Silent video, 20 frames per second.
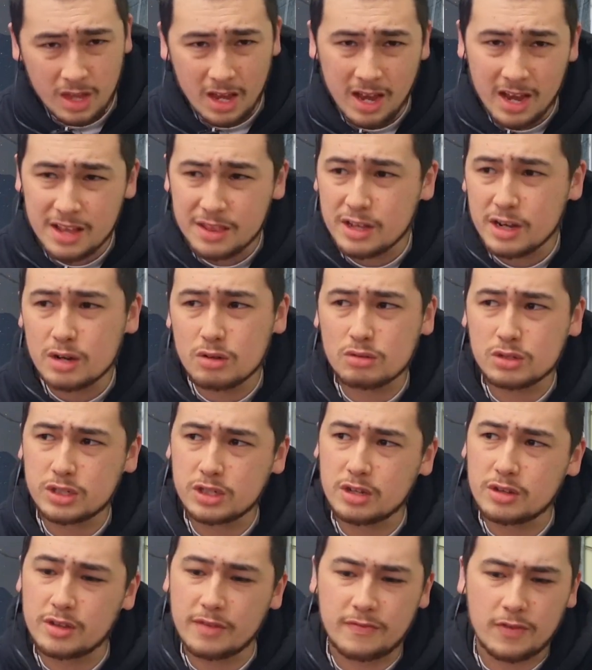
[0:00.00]
then
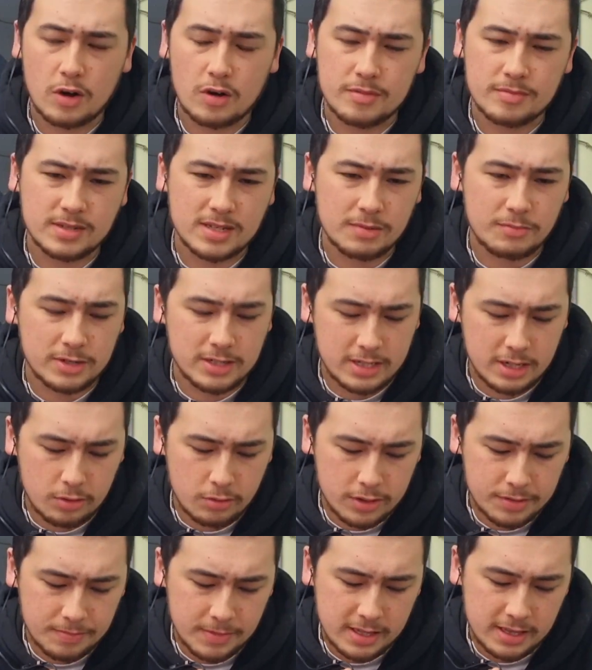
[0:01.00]
also the volumes that we deal
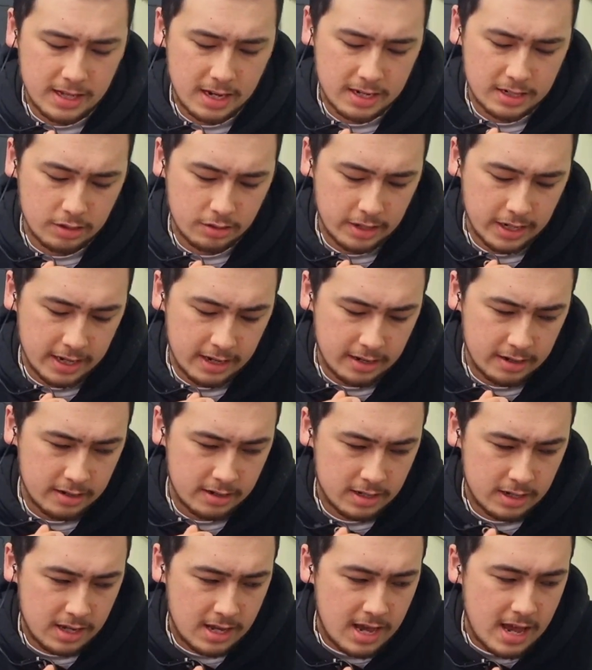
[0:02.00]
with mean that I don't get
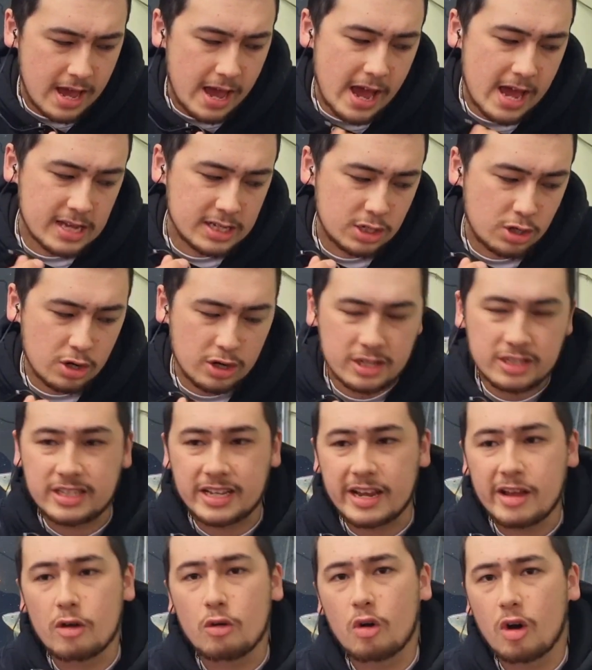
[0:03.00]
as good a
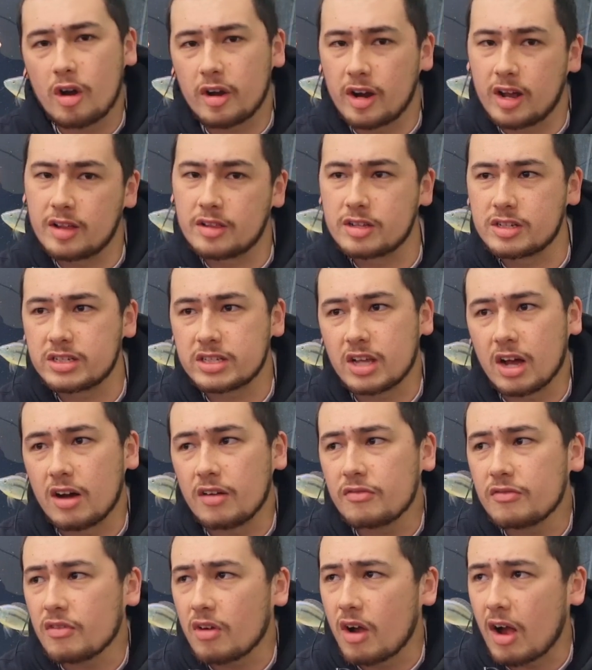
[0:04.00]
deal on other stuff